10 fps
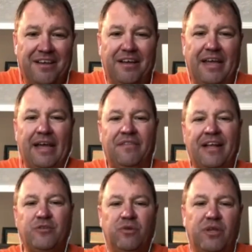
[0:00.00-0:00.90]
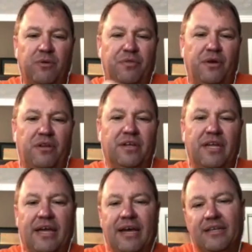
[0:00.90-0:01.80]
And that's really what they're
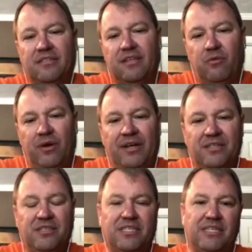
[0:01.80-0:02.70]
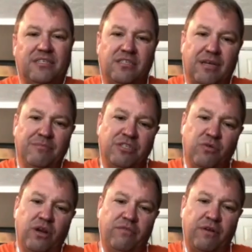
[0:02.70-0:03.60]
looking at is they wanted to see some
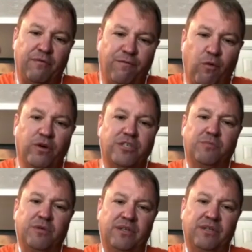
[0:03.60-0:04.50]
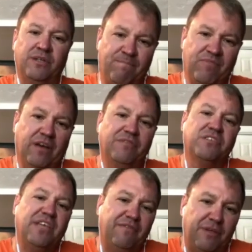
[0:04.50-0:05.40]
sort of enforcement of the
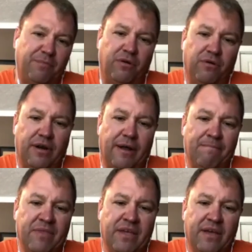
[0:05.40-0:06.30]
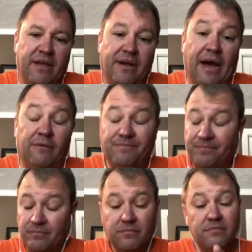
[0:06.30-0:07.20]
safety program. Yeah. Now,
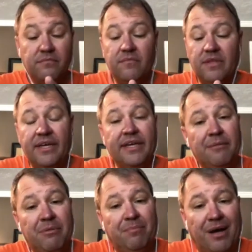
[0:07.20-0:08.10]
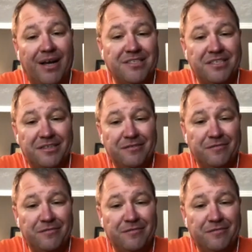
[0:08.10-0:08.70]
it can be positive